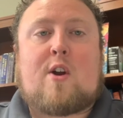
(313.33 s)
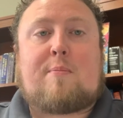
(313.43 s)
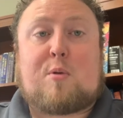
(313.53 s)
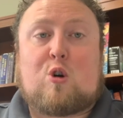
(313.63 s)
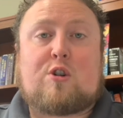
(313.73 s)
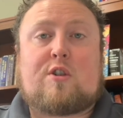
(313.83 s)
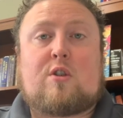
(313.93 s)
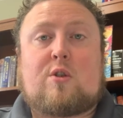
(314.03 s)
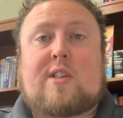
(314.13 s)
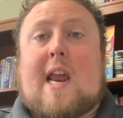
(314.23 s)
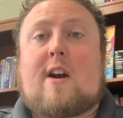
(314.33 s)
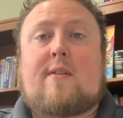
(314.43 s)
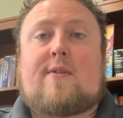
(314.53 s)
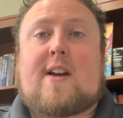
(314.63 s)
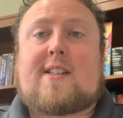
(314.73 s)
of personal
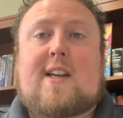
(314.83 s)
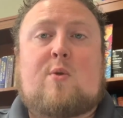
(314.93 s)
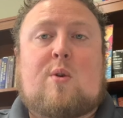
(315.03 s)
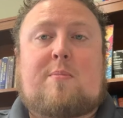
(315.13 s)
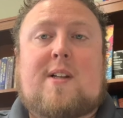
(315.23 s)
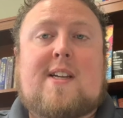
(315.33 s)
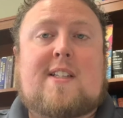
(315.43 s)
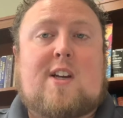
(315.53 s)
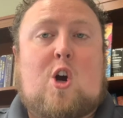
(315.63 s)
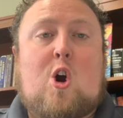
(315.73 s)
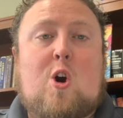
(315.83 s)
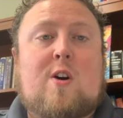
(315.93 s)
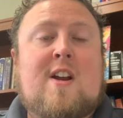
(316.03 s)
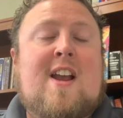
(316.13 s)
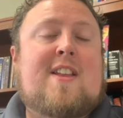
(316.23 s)
sacrifice can replace a heart